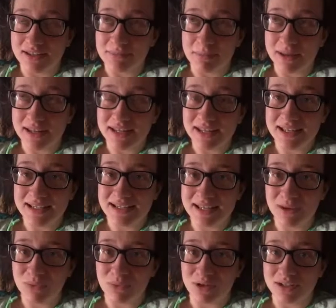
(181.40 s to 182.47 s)
as many days as
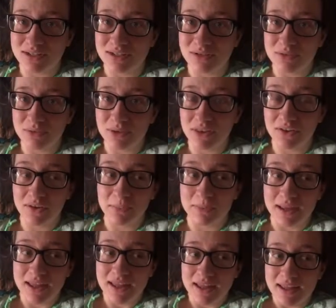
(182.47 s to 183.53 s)
I want to, whether
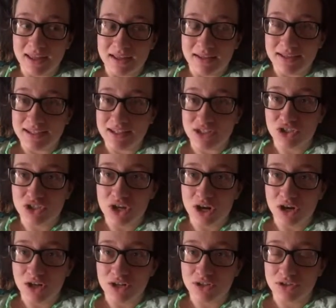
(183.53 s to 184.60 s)
I'm
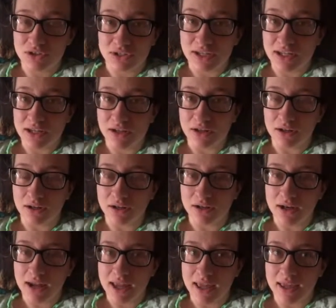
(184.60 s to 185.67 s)
discharged or
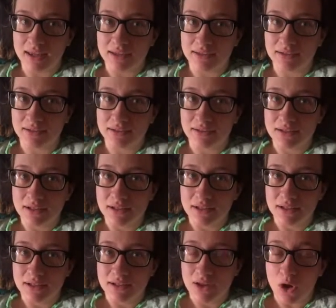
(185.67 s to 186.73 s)
here. And
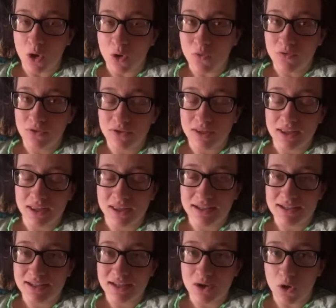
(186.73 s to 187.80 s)
hopefully, like I
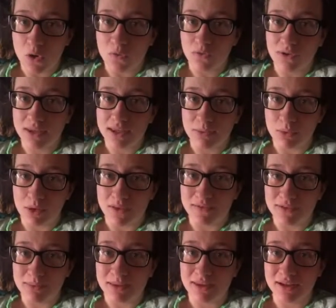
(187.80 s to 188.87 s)
said, hopefully he won't have
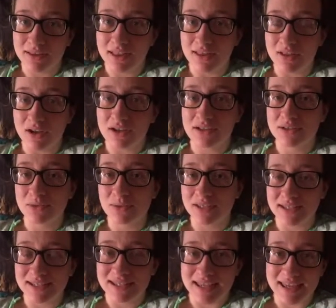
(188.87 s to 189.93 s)
to be there that long so we
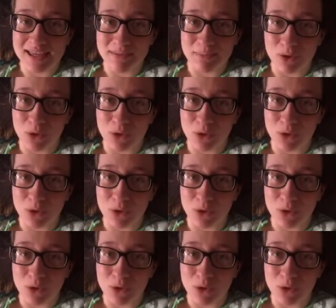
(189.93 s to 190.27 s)
can take him